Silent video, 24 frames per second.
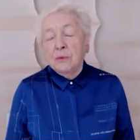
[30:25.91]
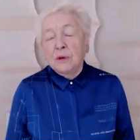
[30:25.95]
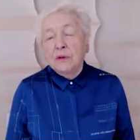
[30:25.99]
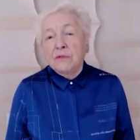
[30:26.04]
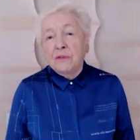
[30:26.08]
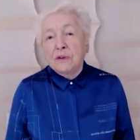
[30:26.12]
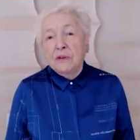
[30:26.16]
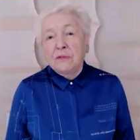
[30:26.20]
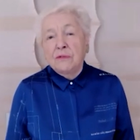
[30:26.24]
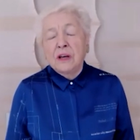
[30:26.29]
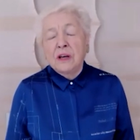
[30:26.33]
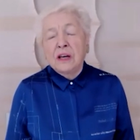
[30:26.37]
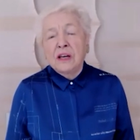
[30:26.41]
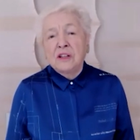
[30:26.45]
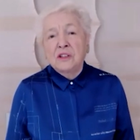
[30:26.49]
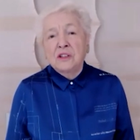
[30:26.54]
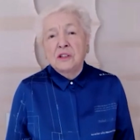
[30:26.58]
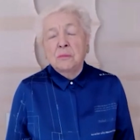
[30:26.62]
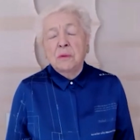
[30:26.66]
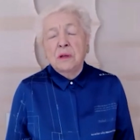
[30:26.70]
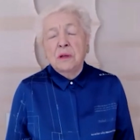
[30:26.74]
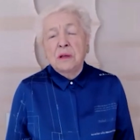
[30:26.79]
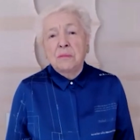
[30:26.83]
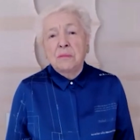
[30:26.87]
We've
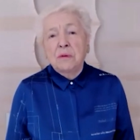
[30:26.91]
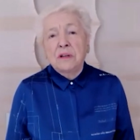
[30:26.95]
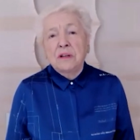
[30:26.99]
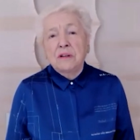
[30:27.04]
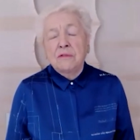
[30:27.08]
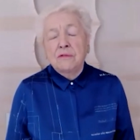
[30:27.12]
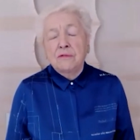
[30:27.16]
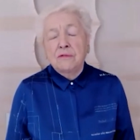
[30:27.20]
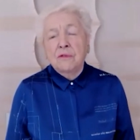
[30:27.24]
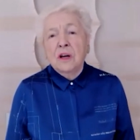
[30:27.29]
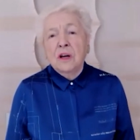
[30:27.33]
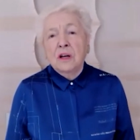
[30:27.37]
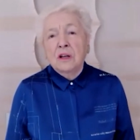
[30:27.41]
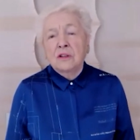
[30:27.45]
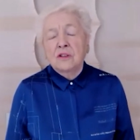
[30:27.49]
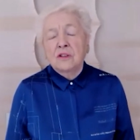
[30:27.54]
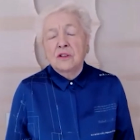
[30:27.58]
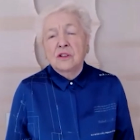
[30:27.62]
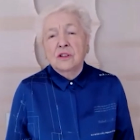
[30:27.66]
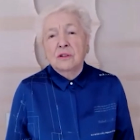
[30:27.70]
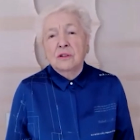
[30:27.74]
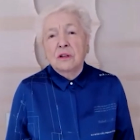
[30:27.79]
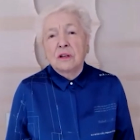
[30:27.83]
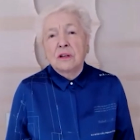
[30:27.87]
advised people in
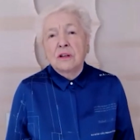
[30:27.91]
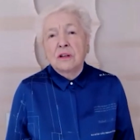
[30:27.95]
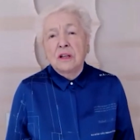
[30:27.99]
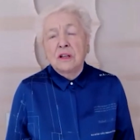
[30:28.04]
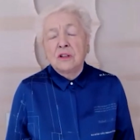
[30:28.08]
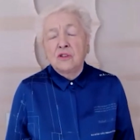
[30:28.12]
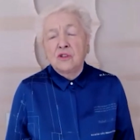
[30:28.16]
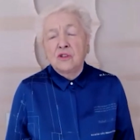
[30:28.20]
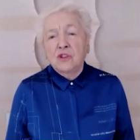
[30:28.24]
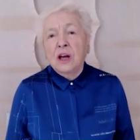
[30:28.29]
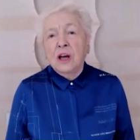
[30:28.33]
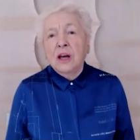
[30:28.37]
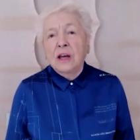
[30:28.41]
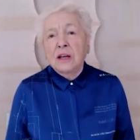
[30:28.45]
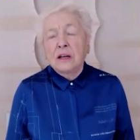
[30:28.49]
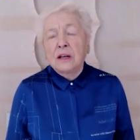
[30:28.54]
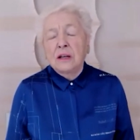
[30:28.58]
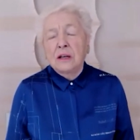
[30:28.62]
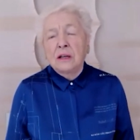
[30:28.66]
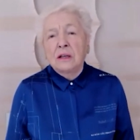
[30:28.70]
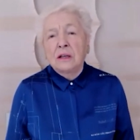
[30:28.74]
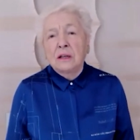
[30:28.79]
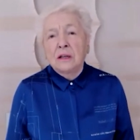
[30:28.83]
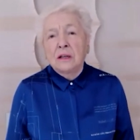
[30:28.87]
France, in, in
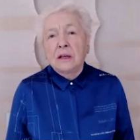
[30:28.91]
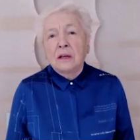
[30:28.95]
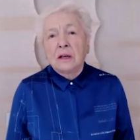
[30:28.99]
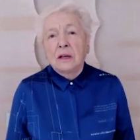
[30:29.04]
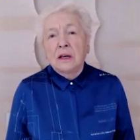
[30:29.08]
China,